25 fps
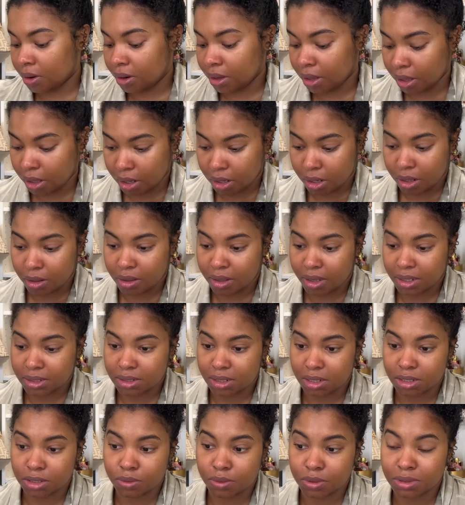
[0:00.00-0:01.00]
in the
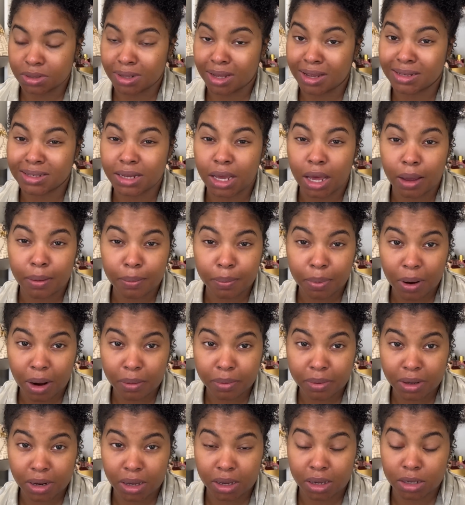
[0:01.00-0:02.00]
accessories closet. I'm
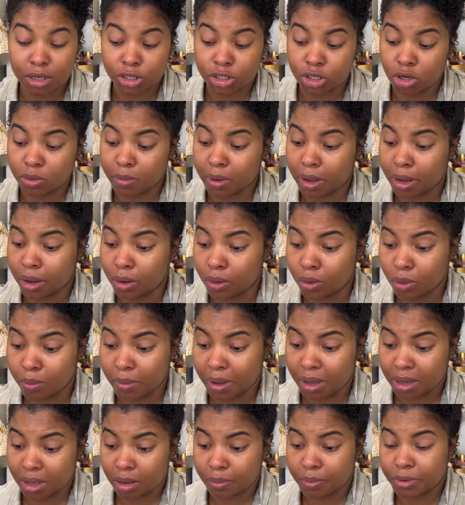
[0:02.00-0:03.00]
probably not going to show my whole
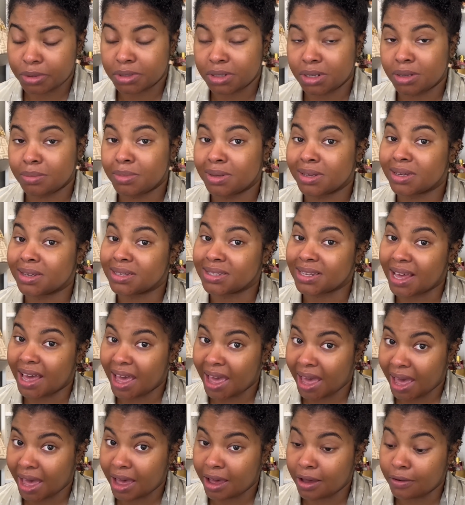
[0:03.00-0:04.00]
makeup routine because I
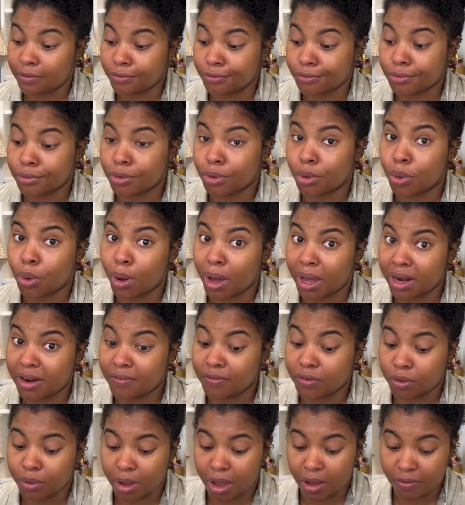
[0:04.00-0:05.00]
have quite a
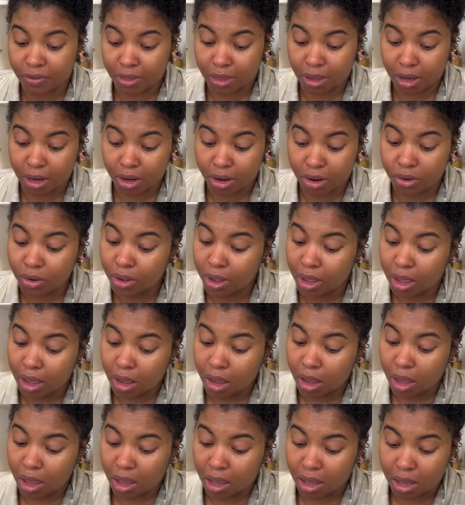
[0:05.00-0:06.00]
few out there
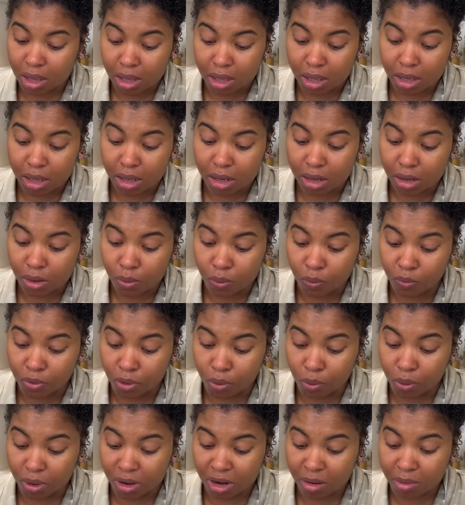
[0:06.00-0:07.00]
and the
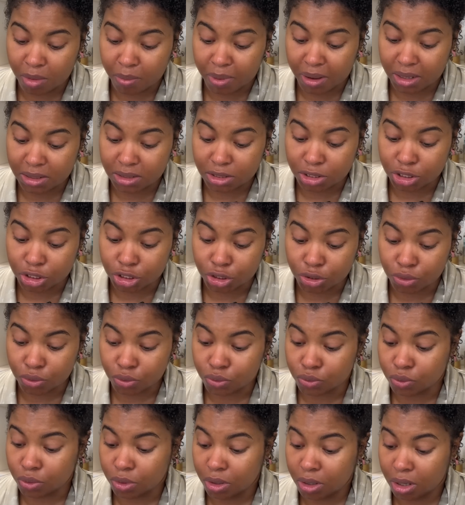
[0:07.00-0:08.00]
one I'm about to
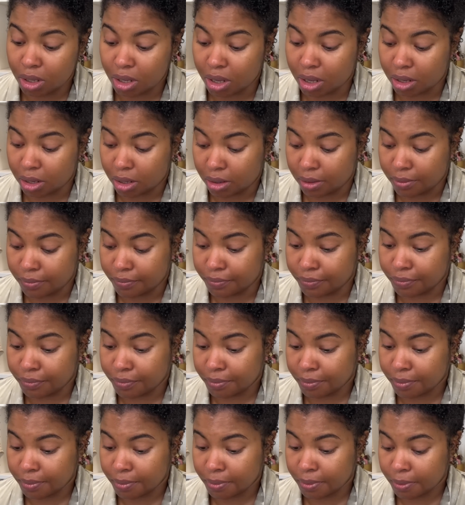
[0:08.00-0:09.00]
do, um,
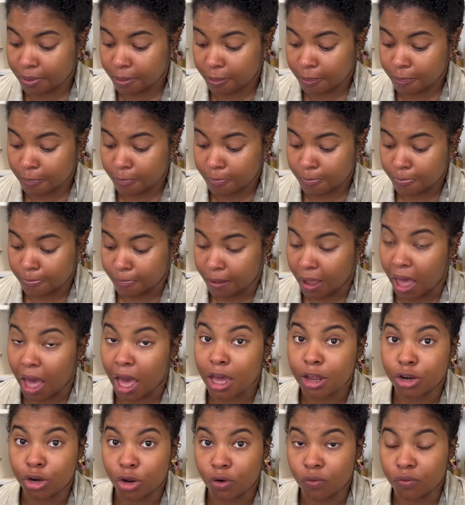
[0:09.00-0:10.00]

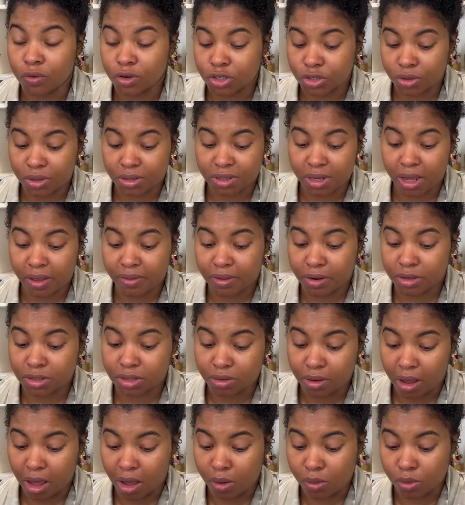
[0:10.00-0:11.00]
I know for sure is out there,
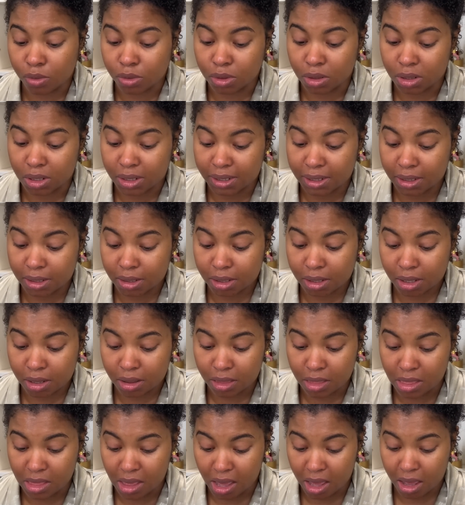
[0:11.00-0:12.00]
so I will link
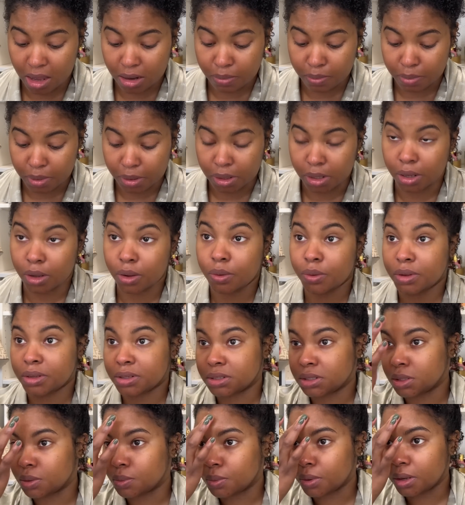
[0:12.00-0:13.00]
that below.
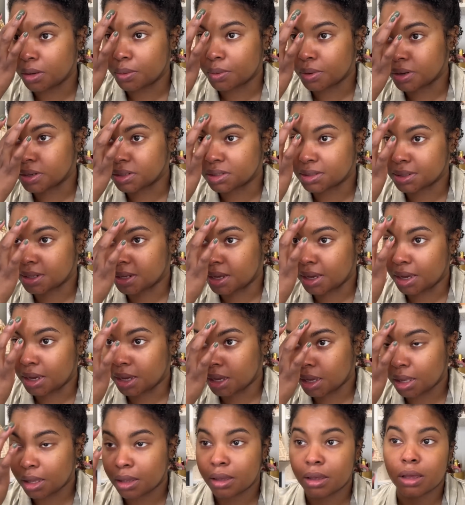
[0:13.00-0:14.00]
It's the one where it's
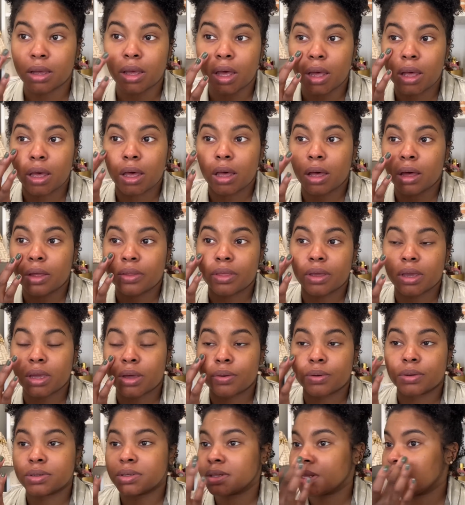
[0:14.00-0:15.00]
like, I think it
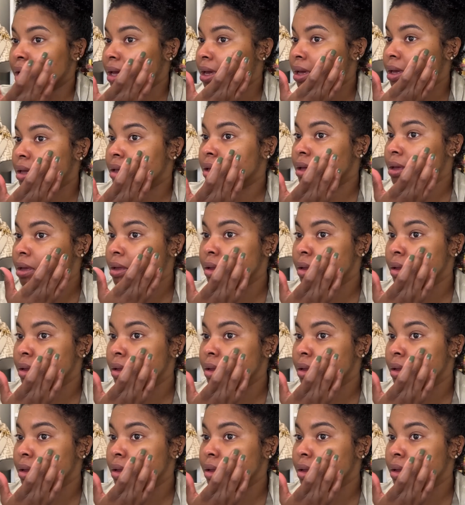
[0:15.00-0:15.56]
was like,